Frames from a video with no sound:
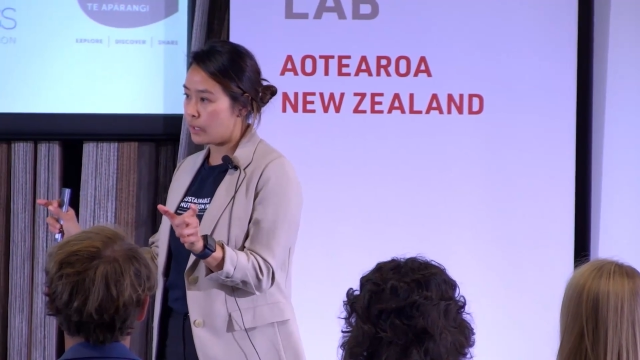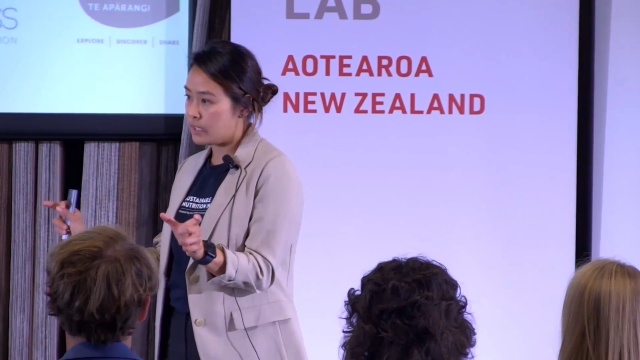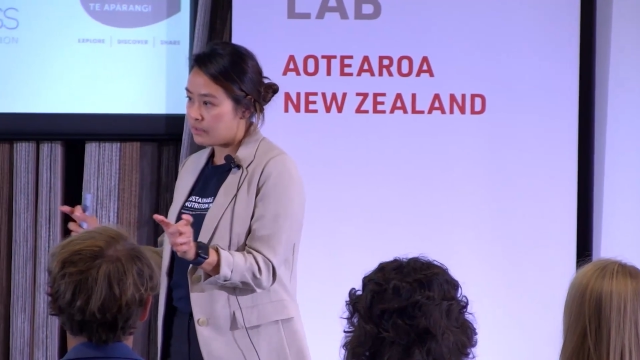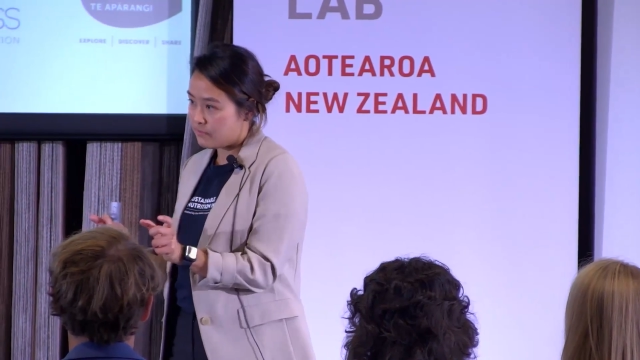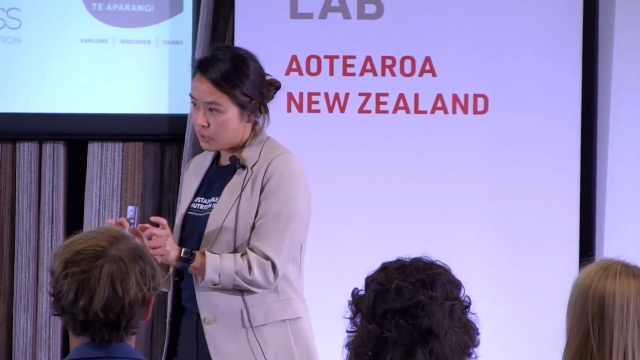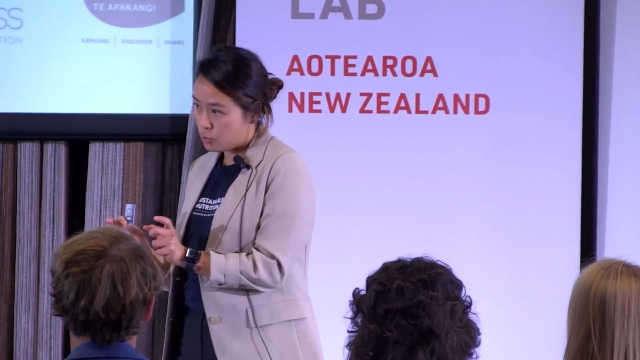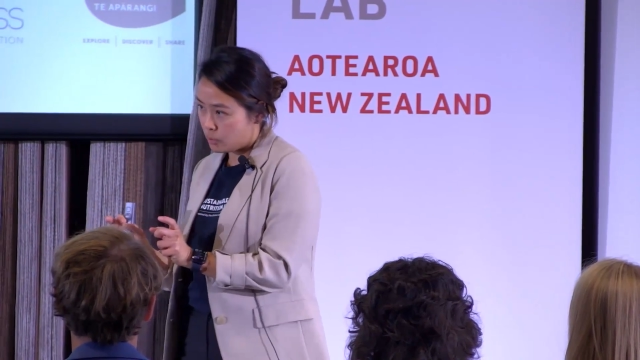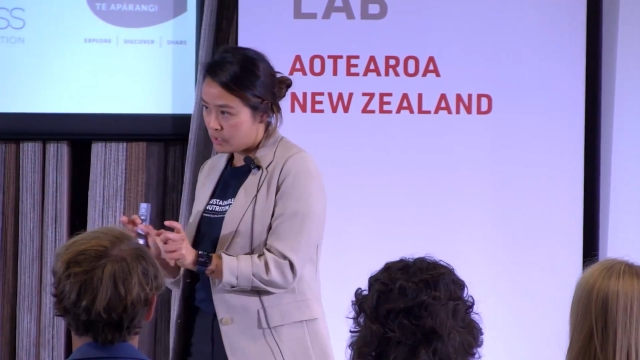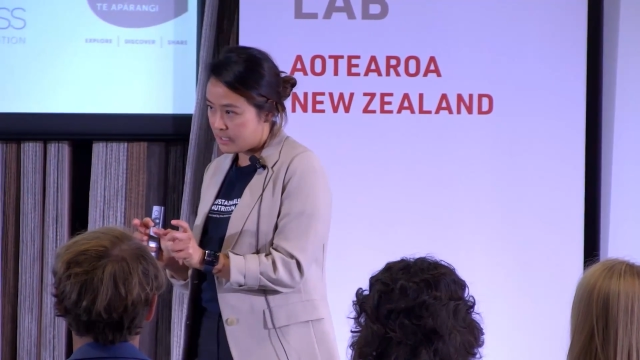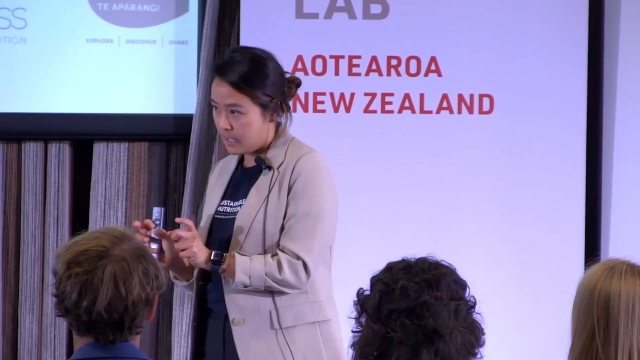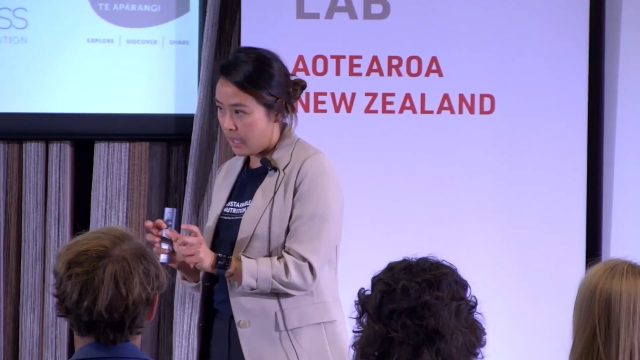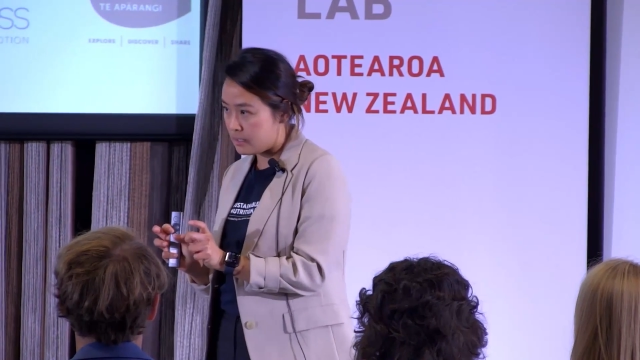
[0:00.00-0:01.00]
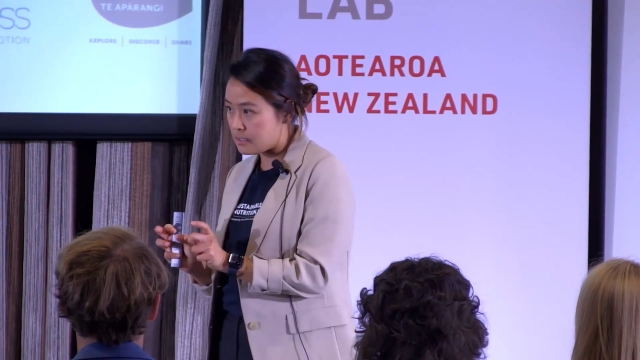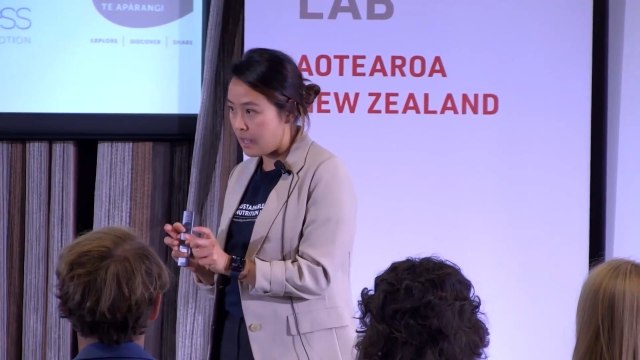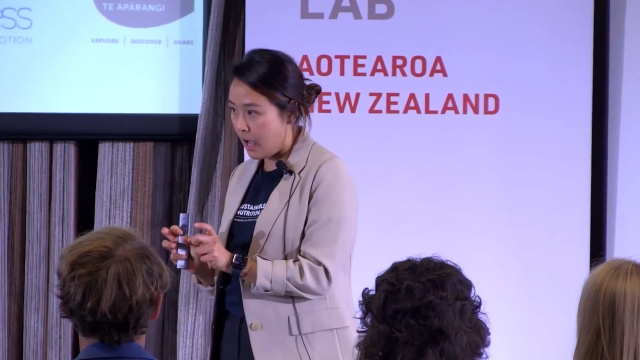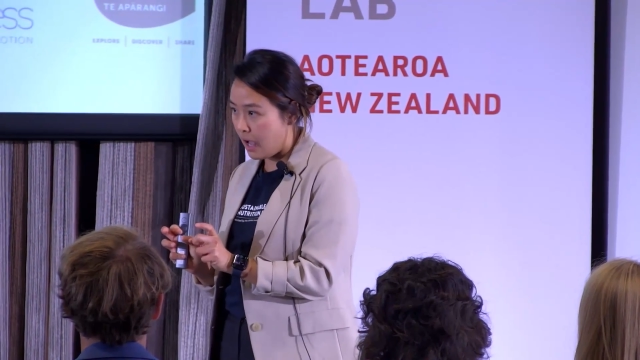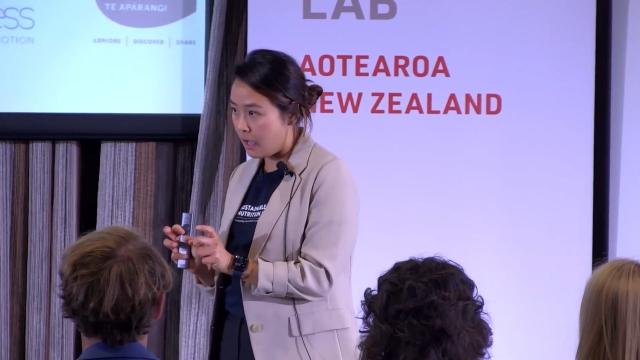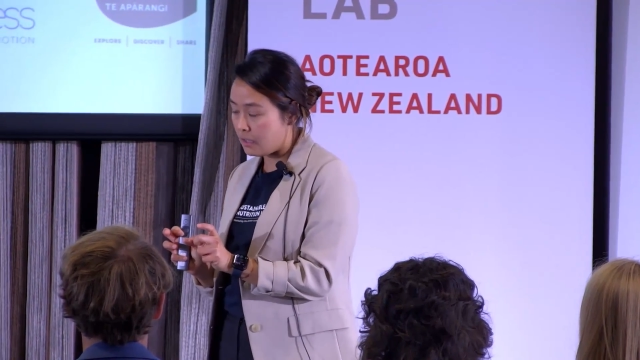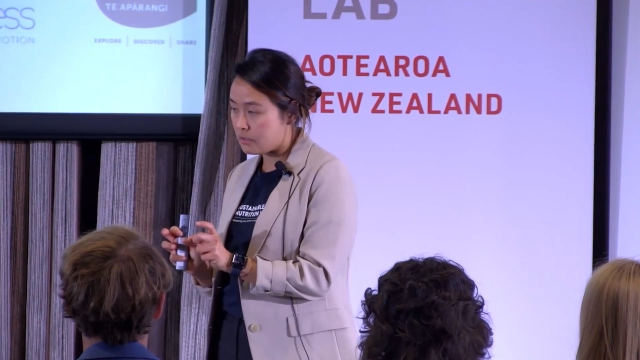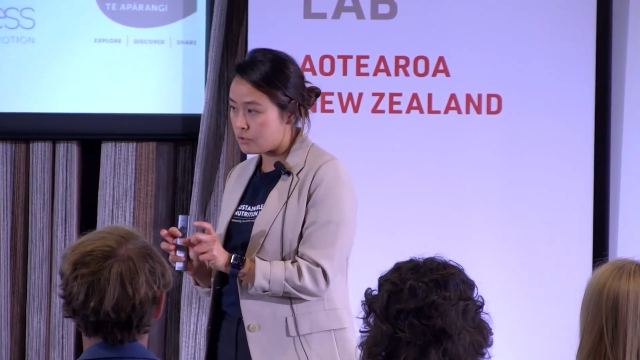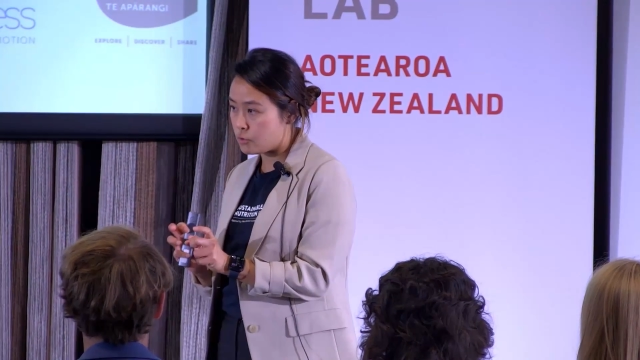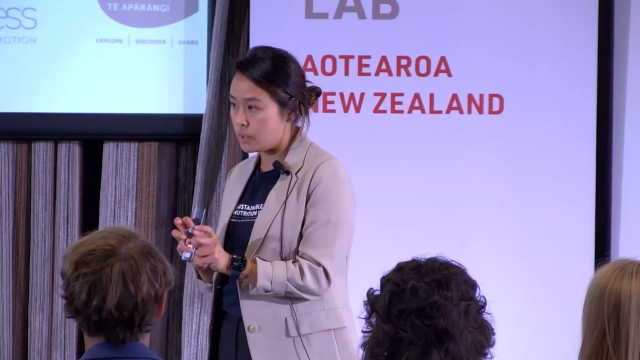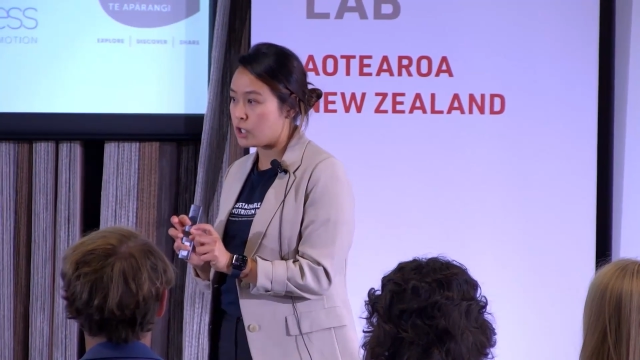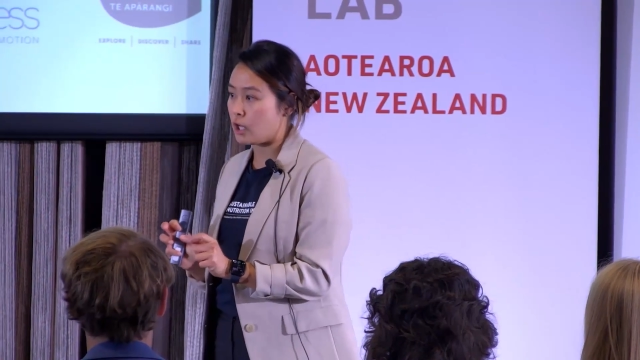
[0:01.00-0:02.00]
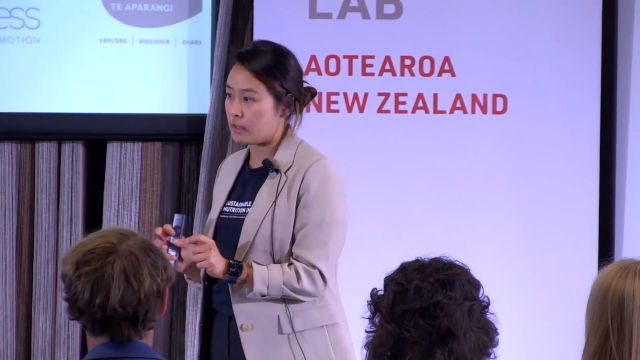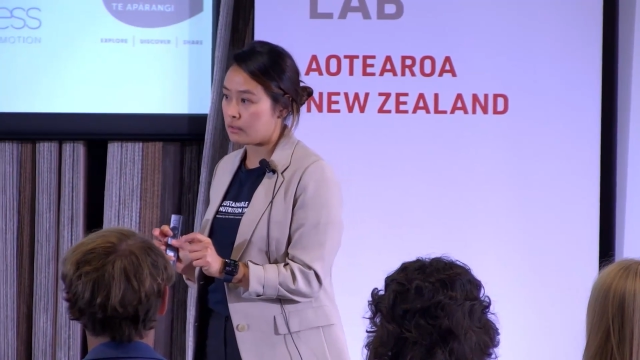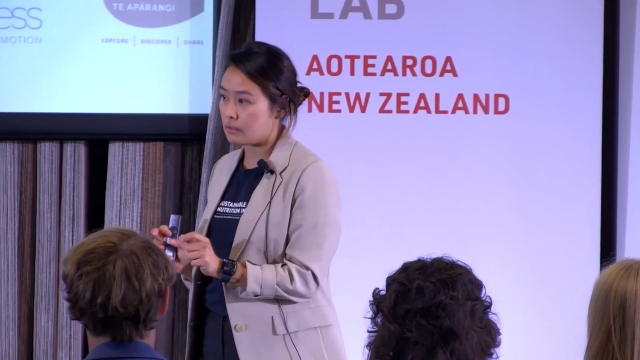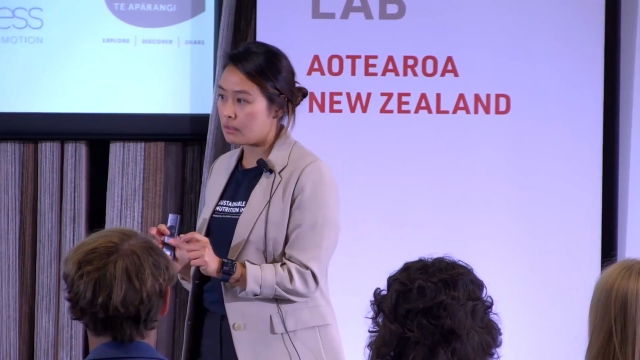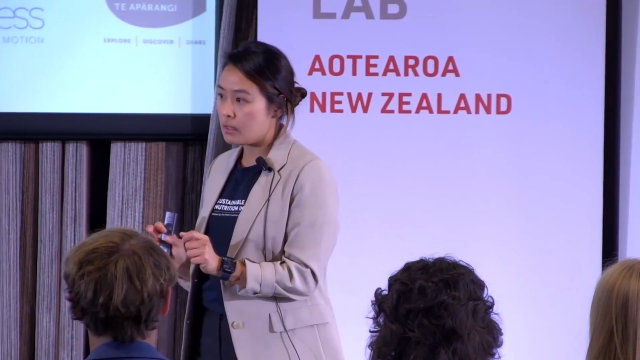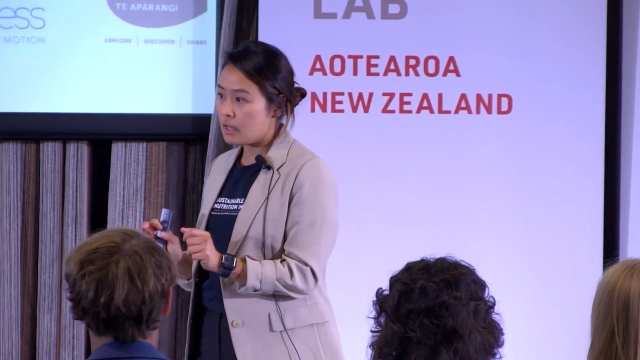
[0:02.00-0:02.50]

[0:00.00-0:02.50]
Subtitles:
individuals' diets are to each other.